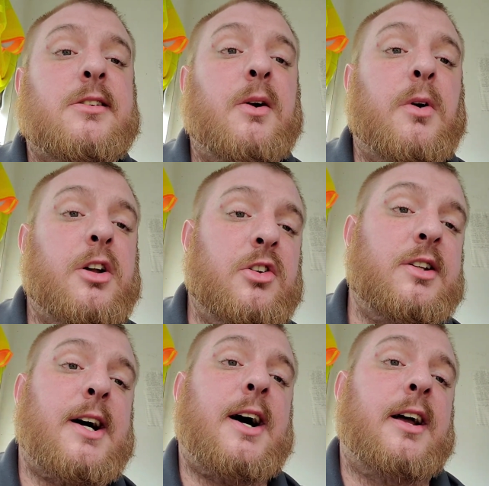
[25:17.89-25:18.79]
They want you to
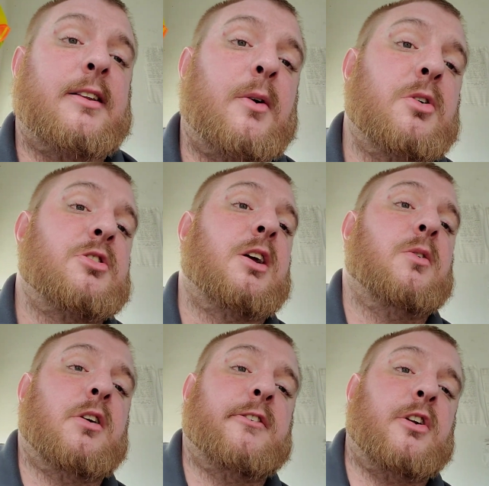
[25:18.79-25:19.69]
die. They want to get
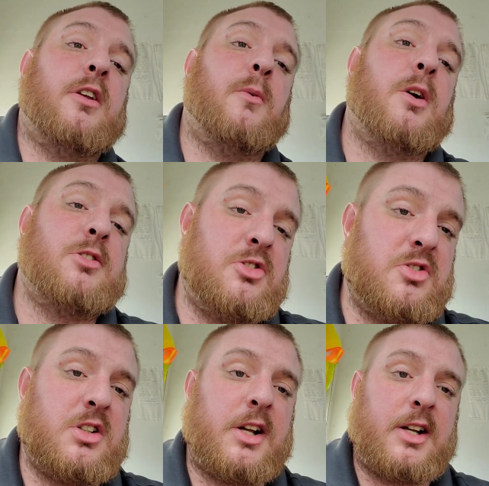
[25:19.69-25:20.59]
rid of you. They want
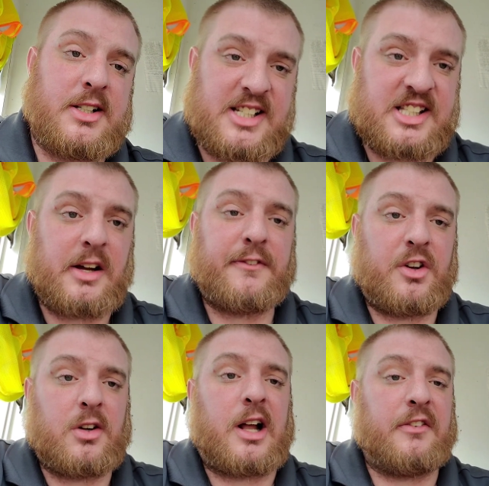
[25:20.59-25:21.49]
to snuff
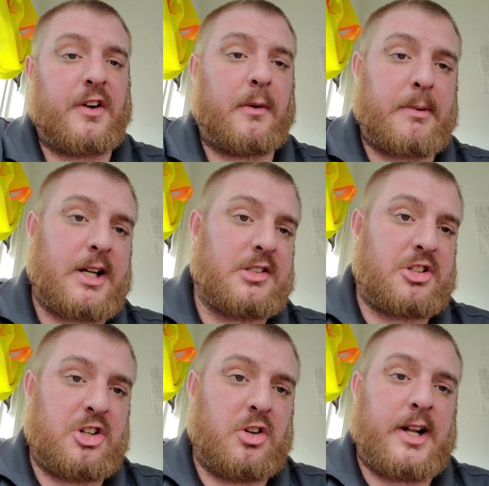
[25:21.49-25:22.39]
your life out because
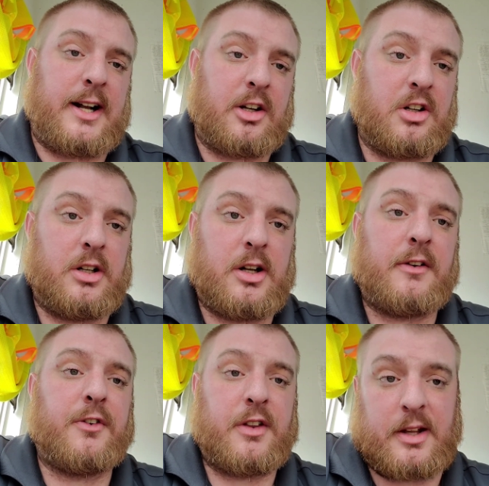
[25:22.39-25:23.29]
you're not good
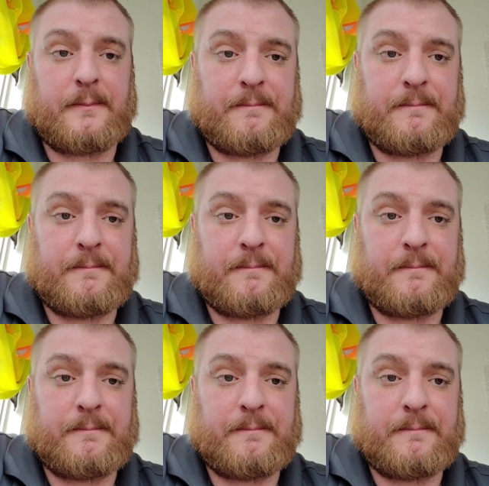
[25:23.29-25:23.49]
enough for them.